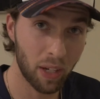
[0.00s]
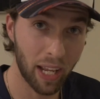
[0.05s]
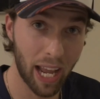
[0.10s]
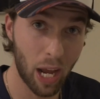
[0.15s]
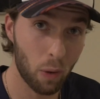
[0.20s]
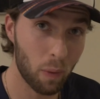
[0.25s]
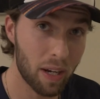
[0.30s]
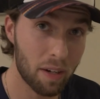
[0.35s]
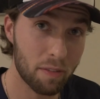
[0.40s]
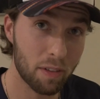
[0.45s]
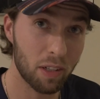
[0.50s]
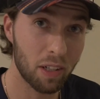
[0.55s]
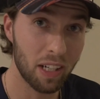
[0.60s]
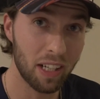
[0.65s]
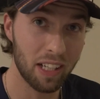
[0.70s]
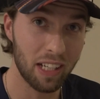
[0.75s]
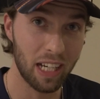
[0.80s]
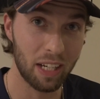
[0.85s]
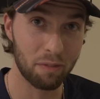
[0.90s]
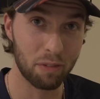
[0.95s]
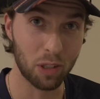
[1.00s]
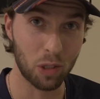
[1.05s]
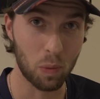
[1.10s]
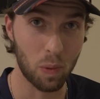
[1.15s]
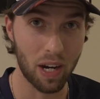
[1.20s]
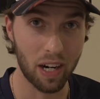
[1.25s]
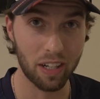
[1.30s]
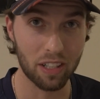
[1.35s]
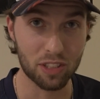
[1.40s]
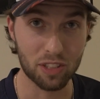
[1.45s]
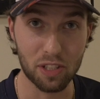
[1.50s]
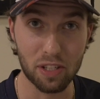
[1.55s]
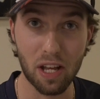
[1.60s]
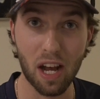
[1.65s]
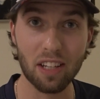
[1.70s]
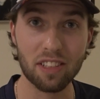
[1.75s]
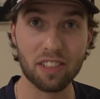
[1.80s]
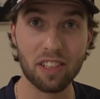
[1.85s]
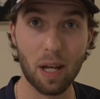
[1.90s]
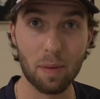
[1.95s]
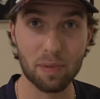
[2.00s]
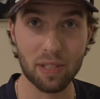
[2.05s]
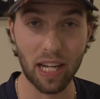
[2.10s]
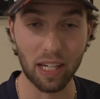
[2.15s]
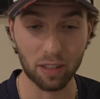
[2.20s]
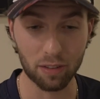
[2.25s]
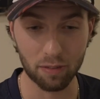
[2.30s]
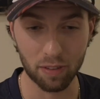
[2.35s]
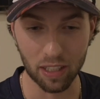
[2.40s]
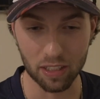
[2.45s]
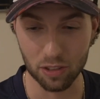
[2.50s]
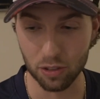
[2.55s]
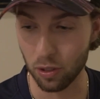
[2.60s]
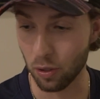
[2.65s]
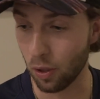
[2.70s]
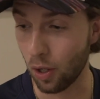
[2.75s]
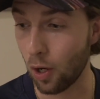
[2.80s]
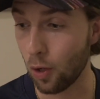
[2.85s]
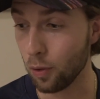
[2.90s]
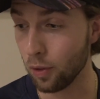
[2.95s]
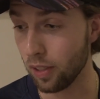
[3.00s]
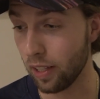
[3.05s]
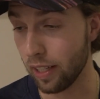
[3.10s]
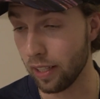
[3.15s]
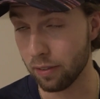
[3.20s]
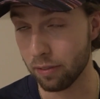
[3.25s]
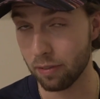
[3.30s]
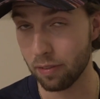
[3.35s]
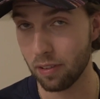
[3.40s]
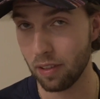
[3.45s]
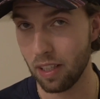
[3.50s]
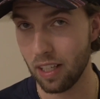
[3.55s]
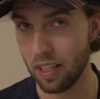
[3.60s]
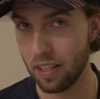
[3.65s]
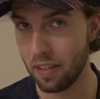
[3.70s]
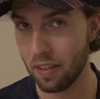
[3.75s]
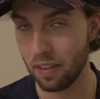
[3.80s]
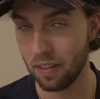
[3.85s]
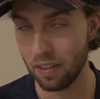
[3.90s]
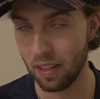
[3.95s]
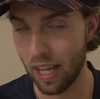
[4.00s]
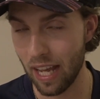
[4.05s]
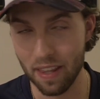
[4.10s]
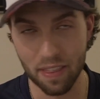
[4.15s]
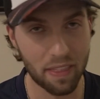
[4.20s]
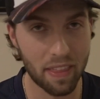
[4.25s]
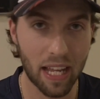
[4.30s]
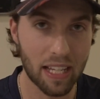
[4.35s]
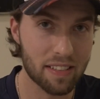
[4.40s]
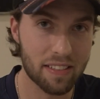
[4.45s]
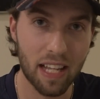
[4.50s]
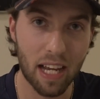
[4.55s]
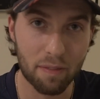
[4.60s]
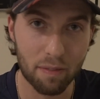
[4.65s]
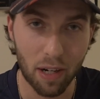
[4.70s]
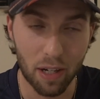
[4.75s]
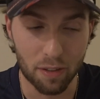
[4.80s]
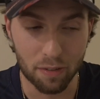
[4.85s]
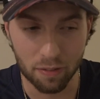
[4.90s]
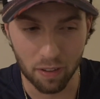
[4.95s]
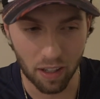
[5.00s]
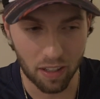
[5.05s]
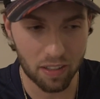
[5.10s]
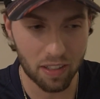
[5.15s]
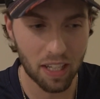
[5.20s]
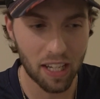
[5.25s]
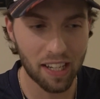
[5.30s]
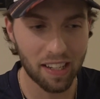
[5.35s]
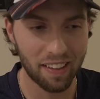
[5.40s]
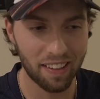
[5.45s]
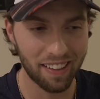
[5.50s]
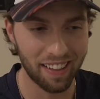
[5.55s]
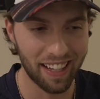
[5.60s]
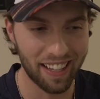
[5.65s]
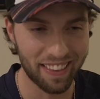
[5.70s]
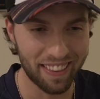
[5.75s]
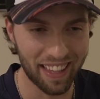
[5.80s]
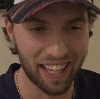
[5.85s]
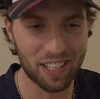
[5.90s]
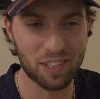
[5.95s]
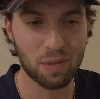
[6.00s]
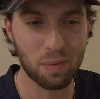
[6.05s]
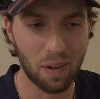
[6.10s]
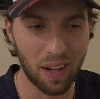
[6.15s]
However, it requires nonstop sacrifice your whole life. And that's not very fun. And that's